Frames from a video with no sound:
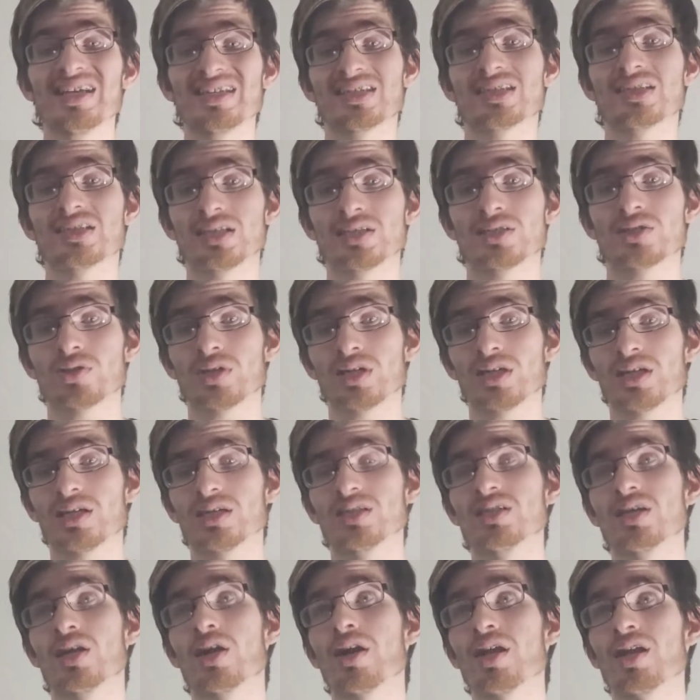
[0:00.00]
is
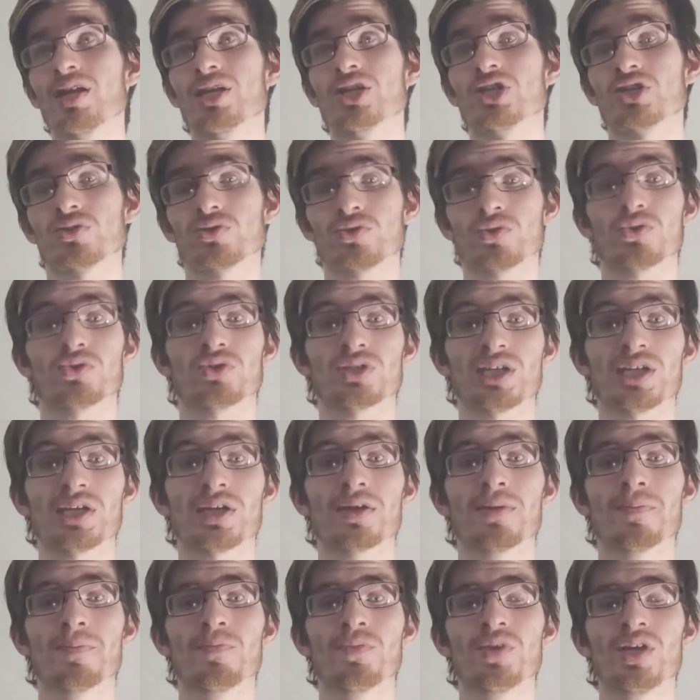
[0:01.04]
considered initial Soul Sync.